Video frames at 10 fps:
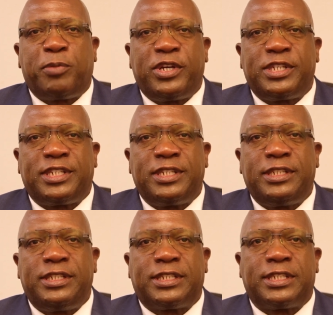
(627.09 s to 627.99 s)

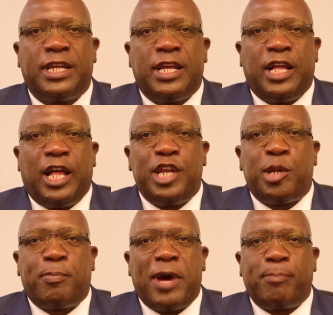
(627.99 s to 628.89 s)
persons on the
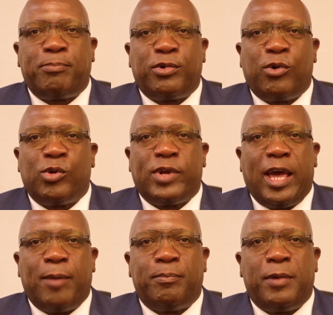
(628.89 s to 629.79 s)
PAP
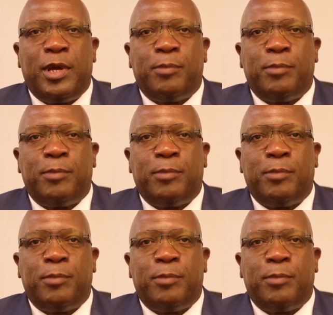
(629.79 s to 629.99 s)
program,